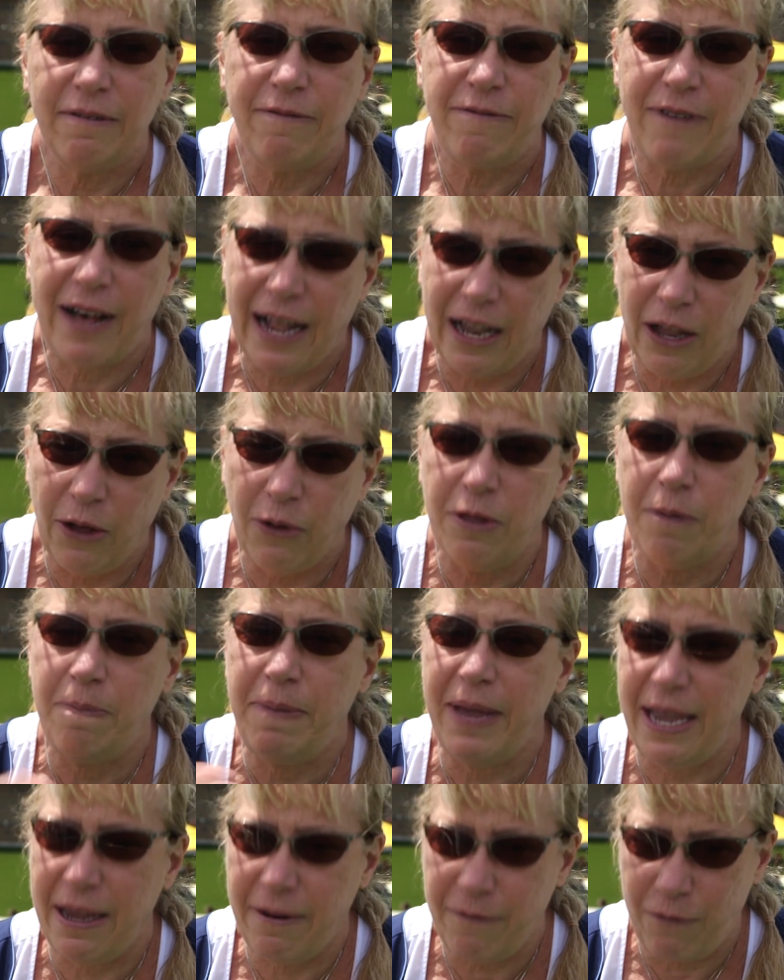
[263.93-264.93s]
follow the
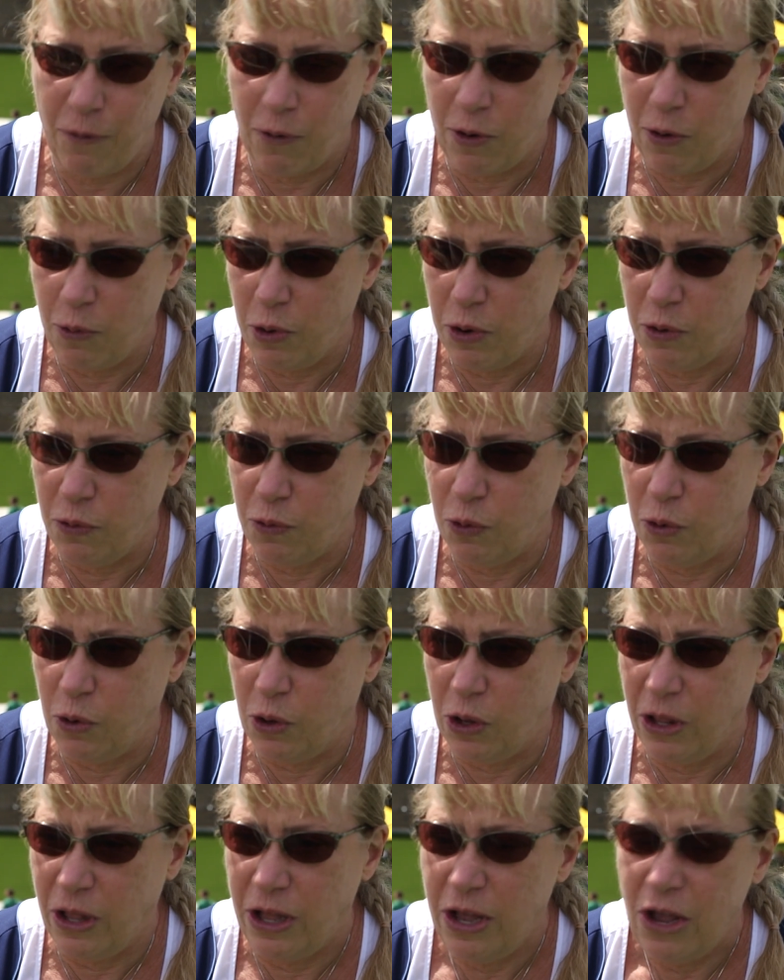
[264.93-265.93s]
pay it forward
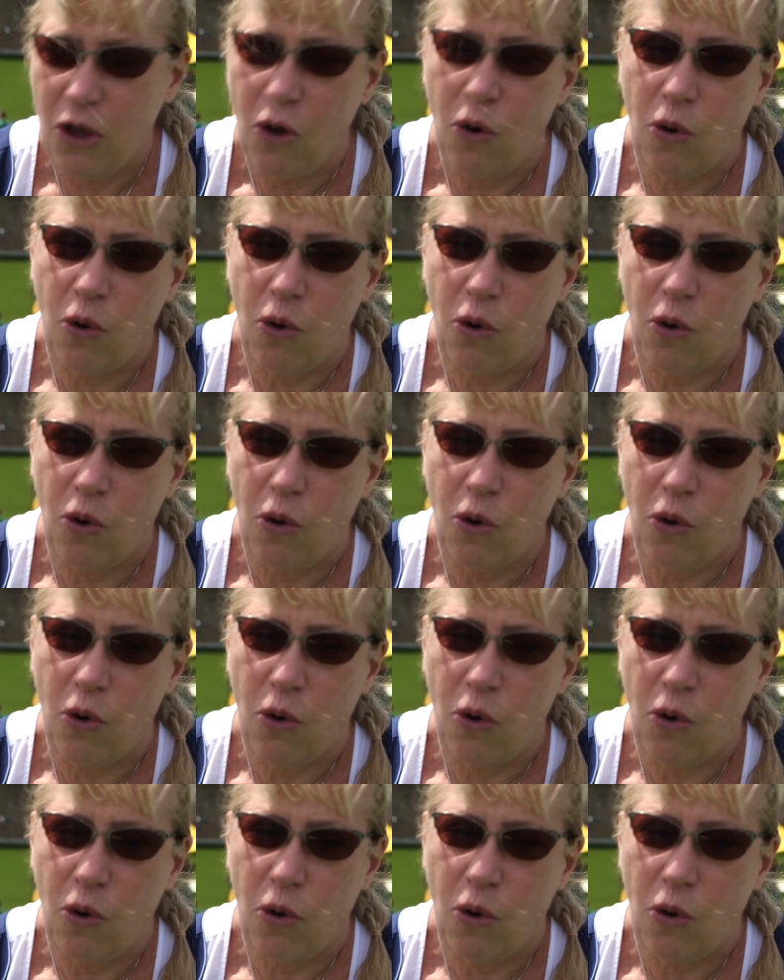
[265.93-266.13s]
rule,